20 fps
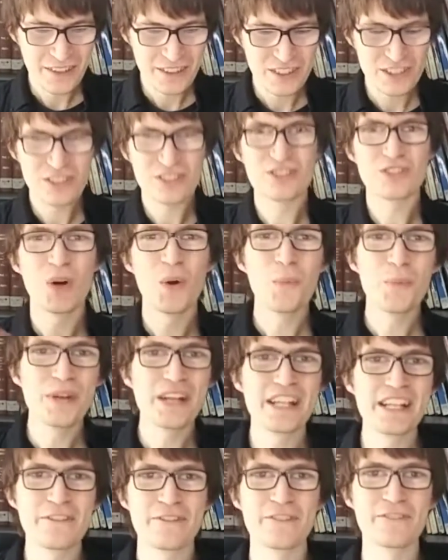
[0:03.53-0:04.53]
so many
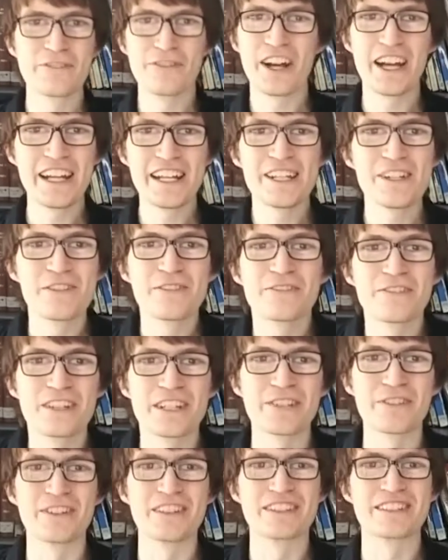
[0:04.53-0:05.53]
different radio
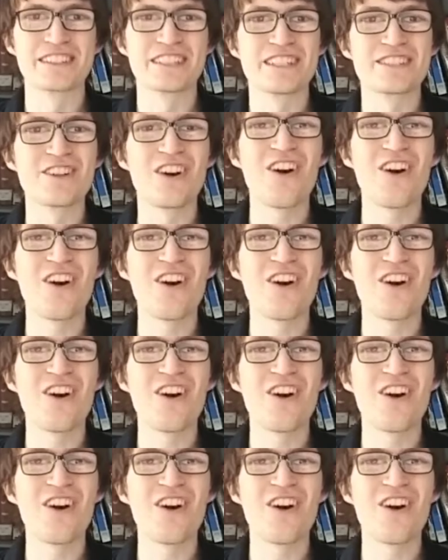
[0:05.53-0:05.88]
frequencies